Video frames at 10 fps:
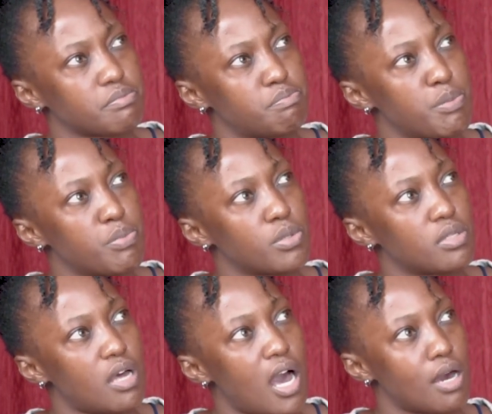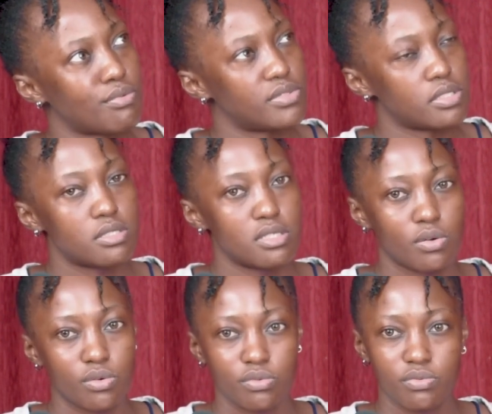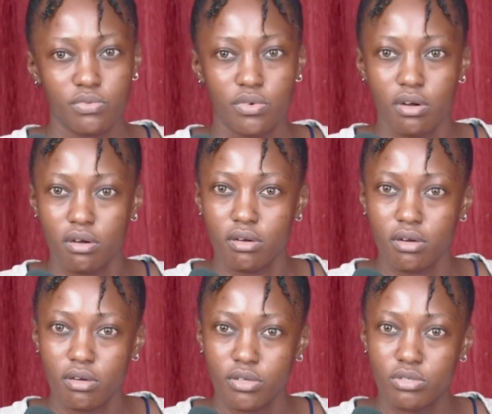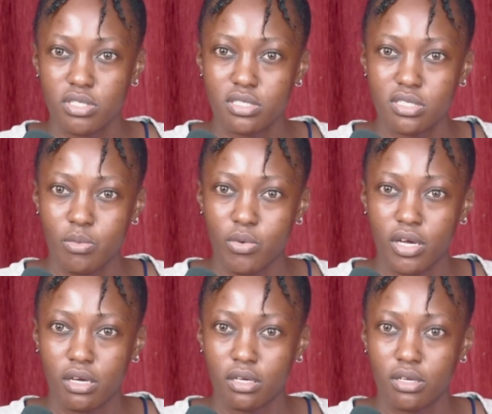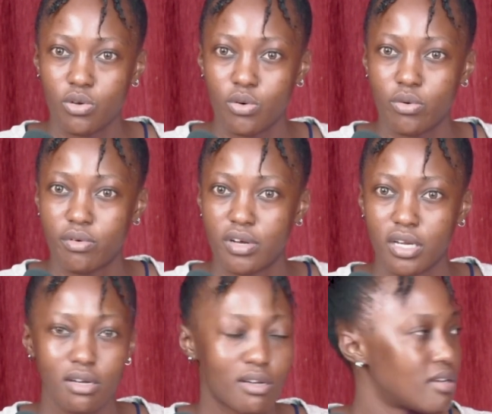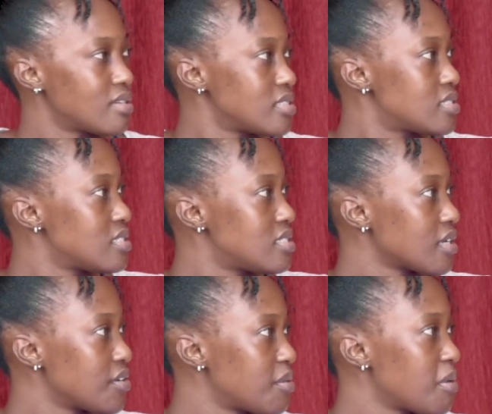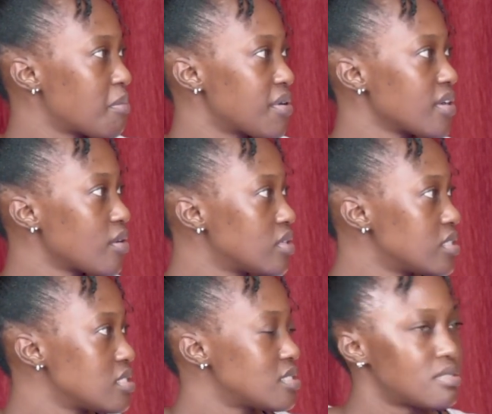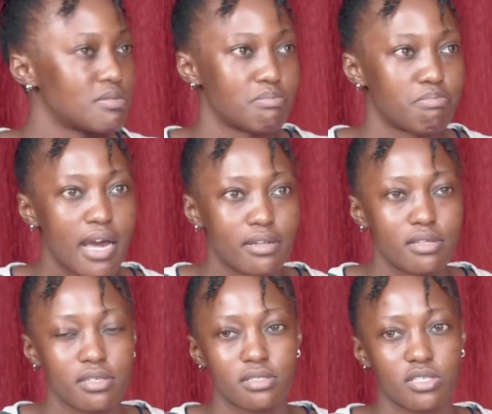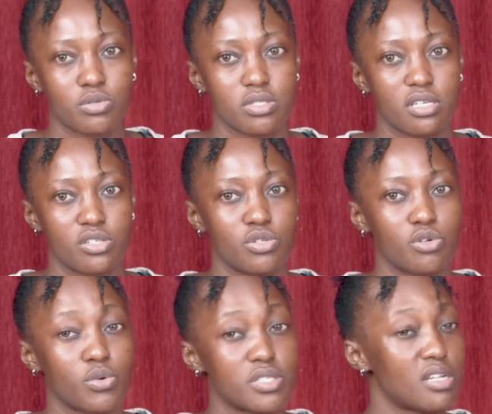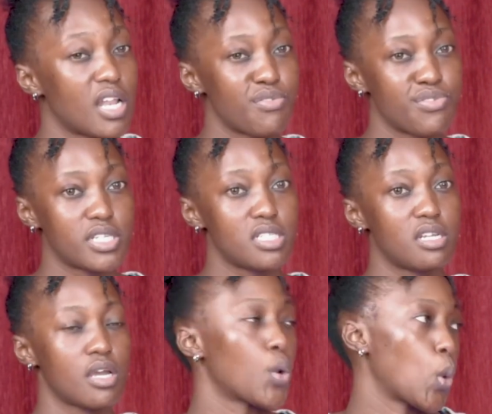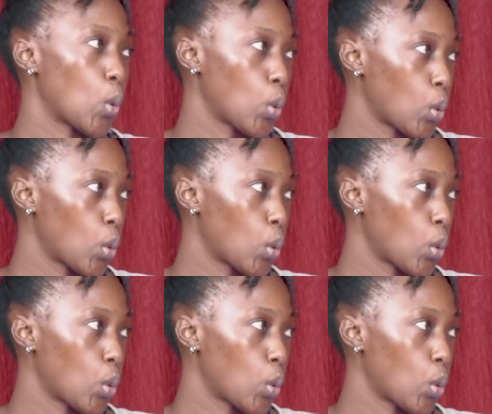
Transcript: people have this thing of, you sit somewhere, just sitting and remembering all these bad things that were said to you. Was it life-threatening? No.